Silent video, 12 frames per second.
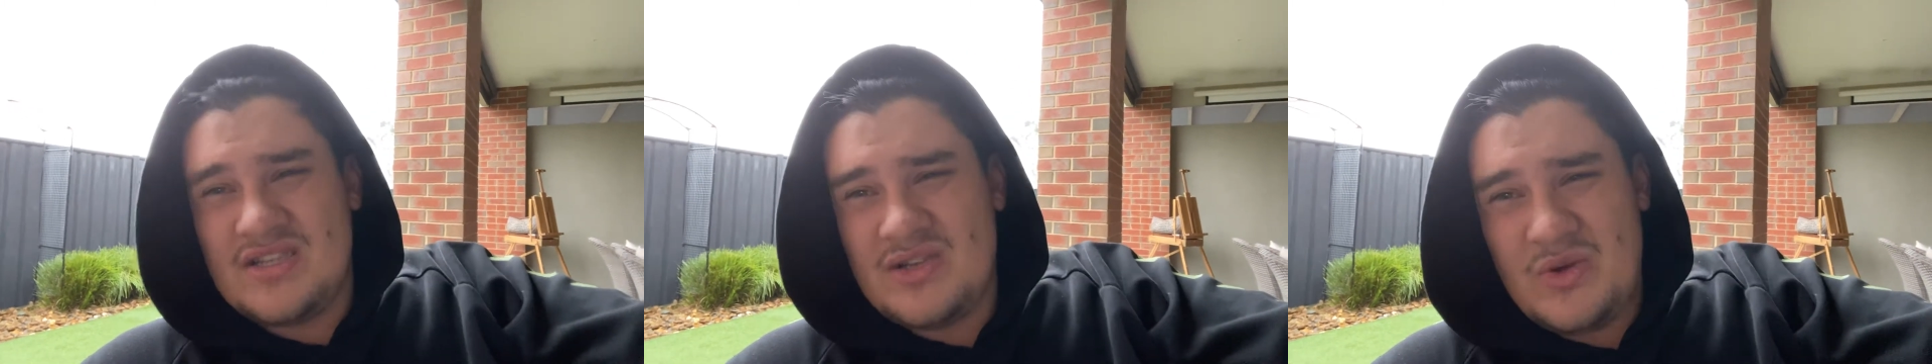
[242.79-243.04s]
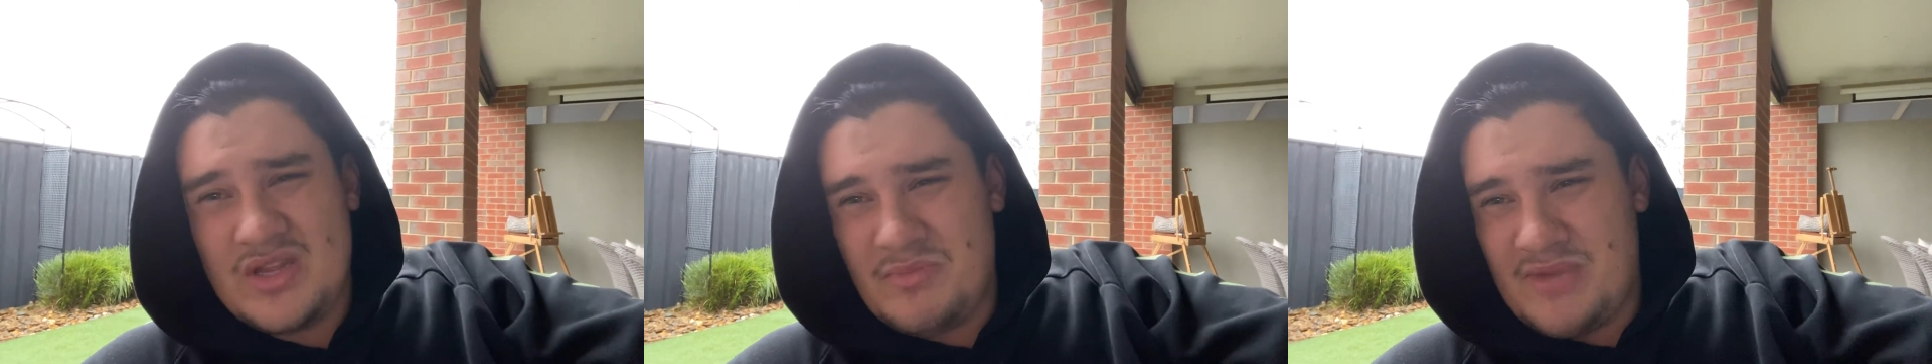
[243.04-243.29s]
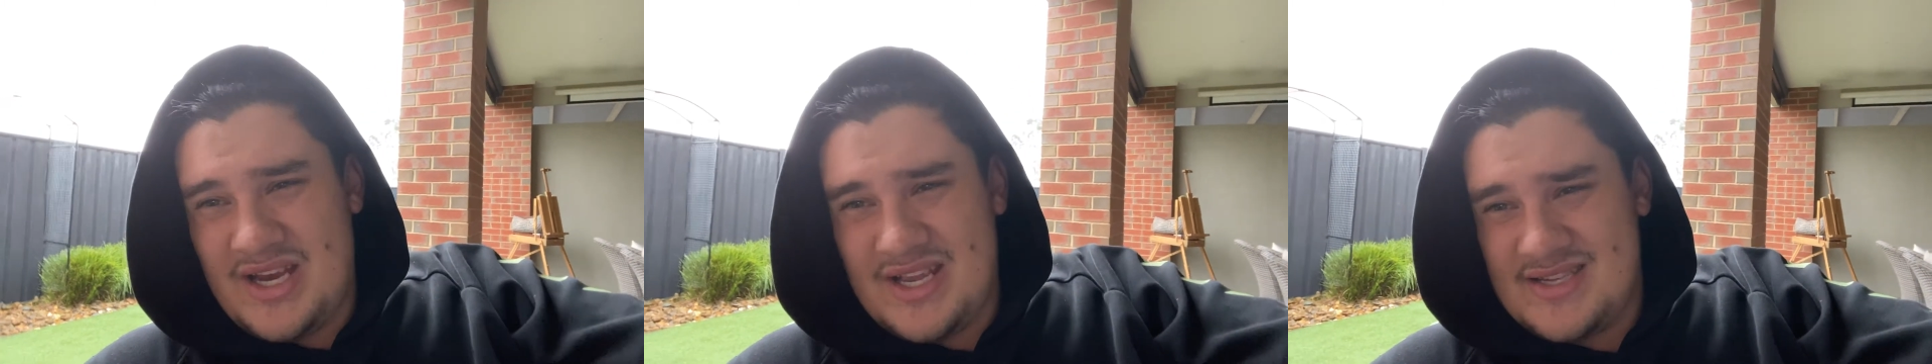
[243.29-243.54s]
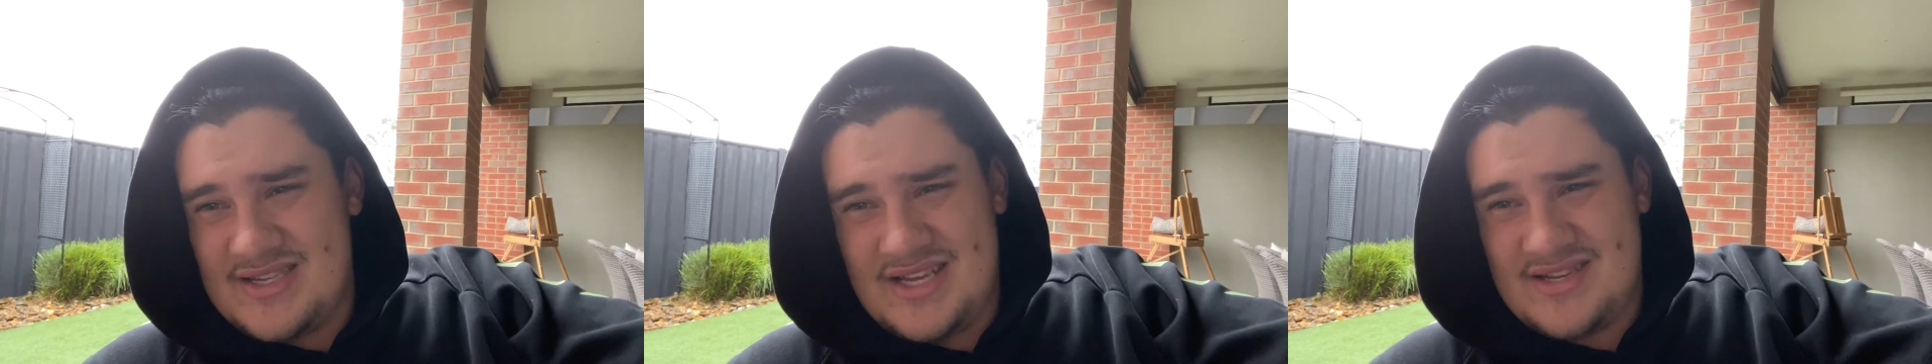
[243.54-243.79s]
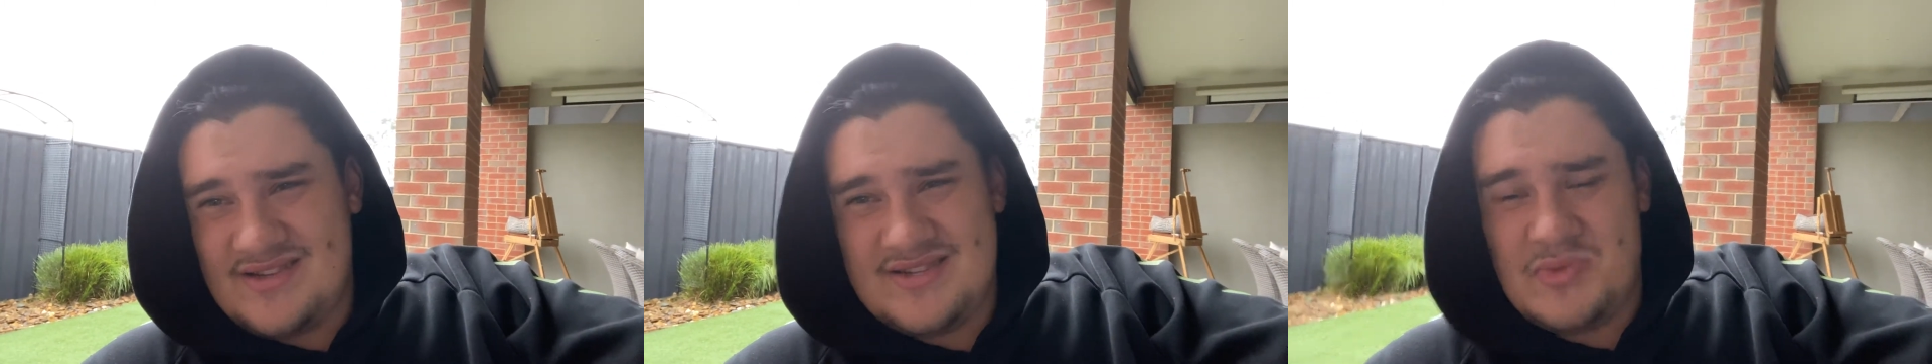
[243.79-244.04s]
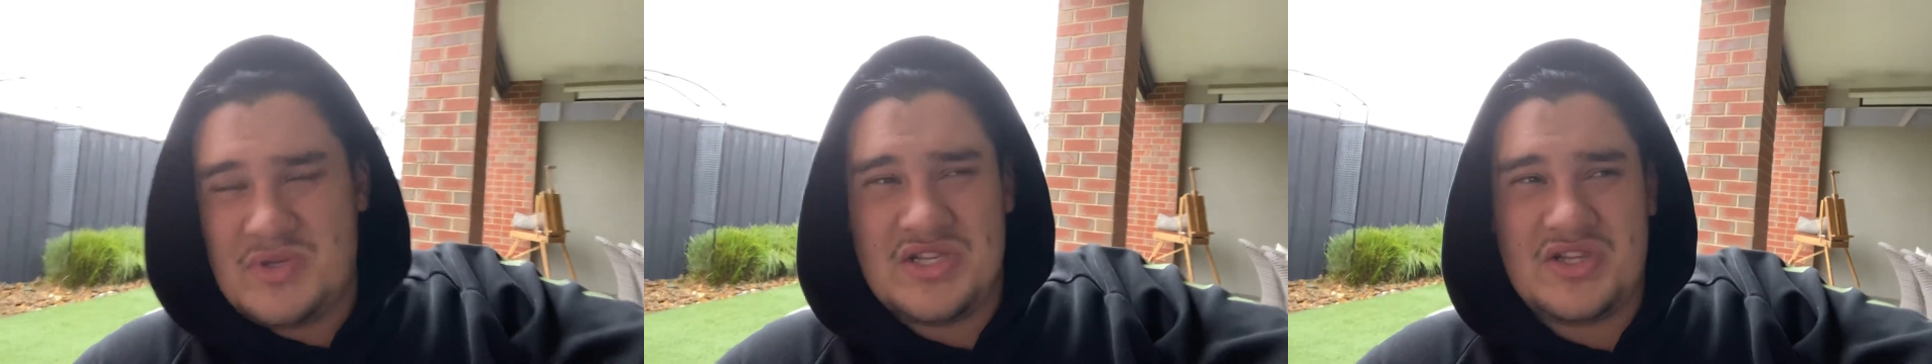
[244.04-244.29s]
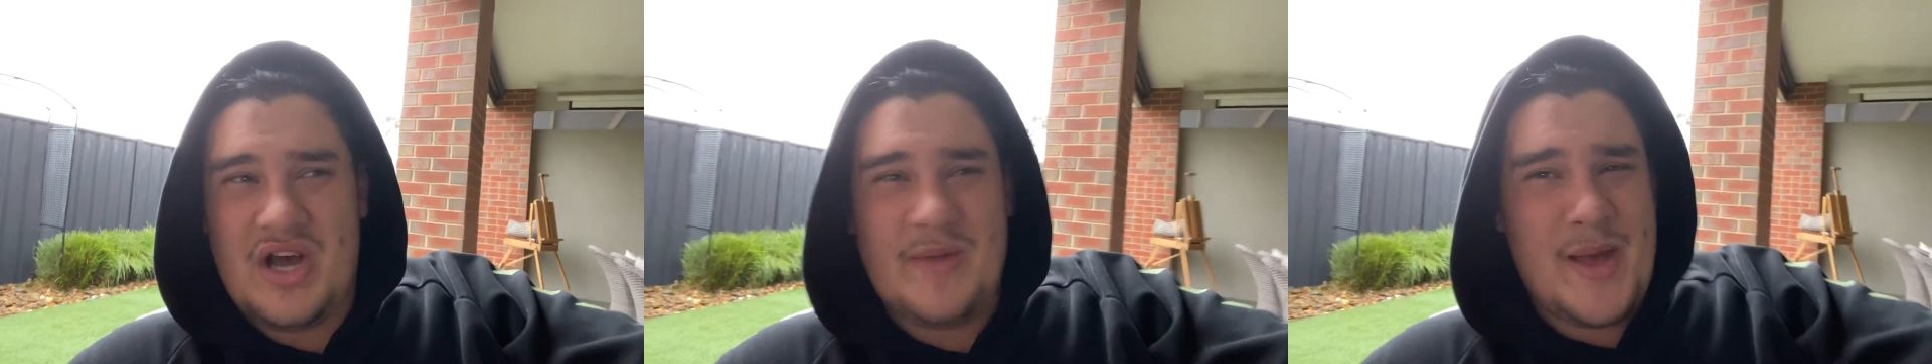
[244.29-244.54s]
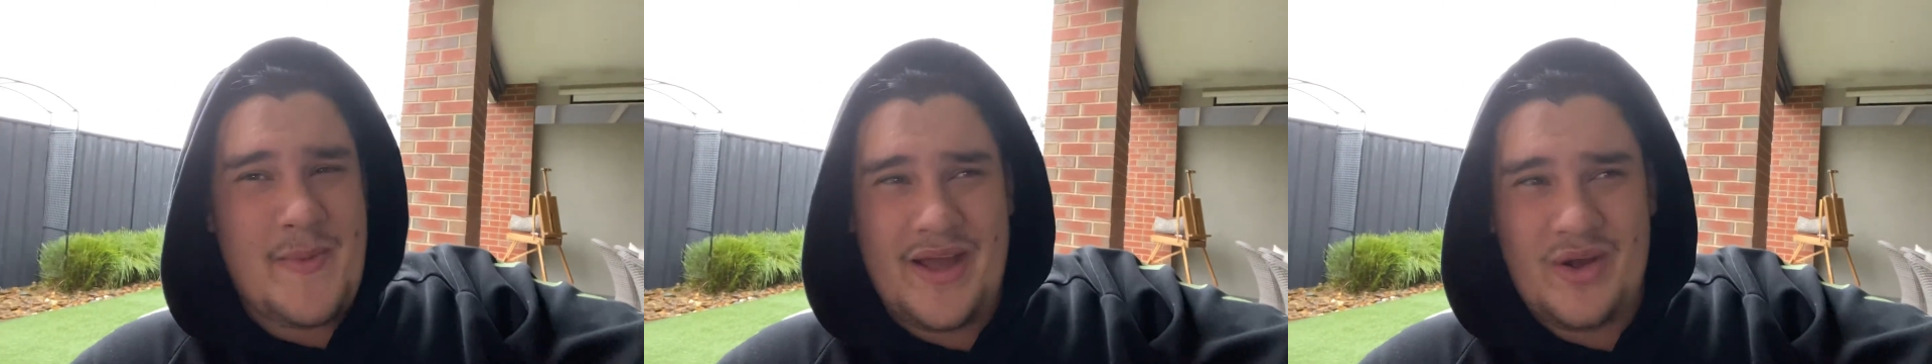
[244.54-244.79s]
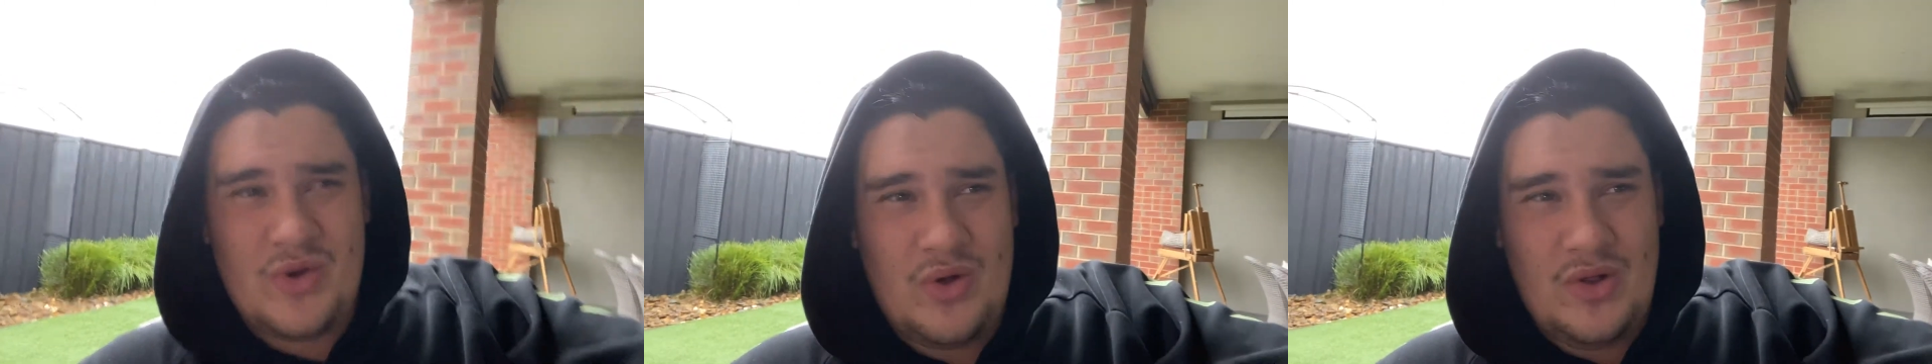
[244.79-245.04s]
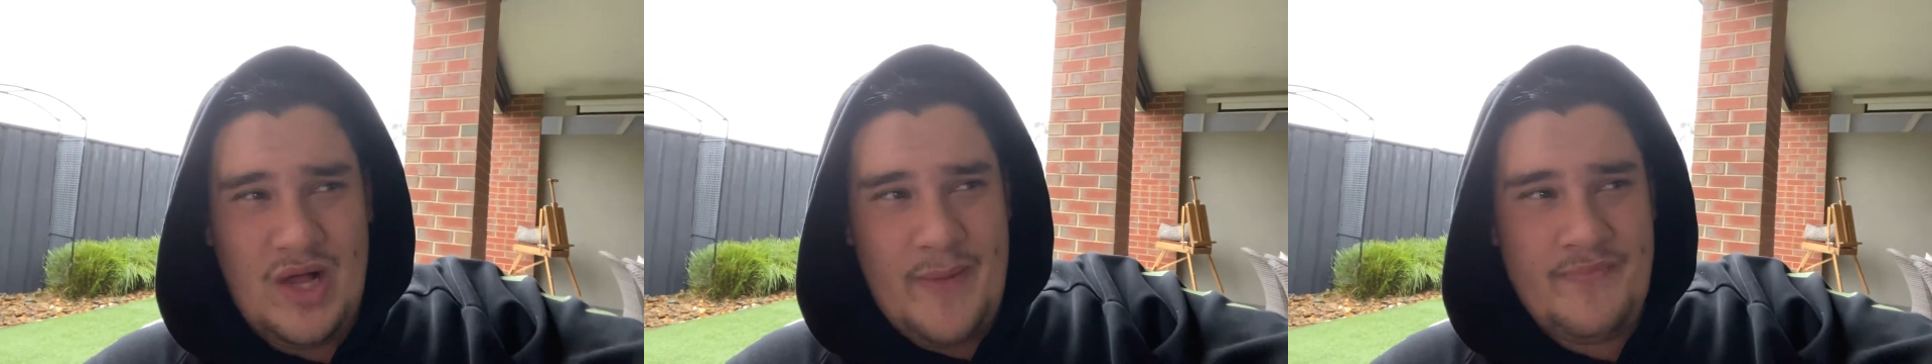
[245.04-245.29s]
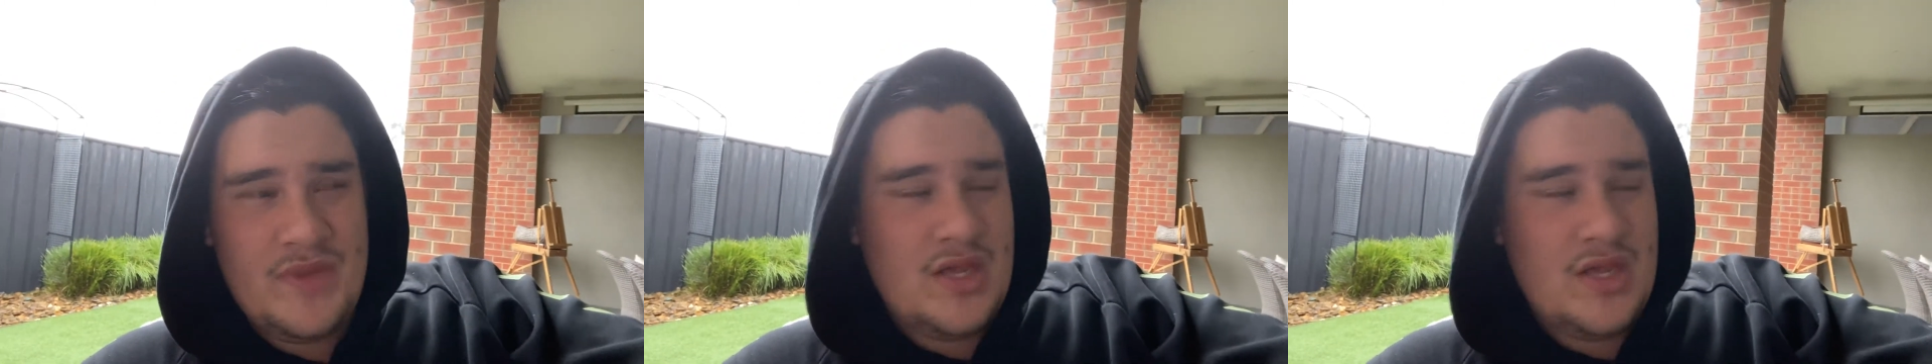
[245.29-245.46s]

to what the media says because some of the time they make it all up.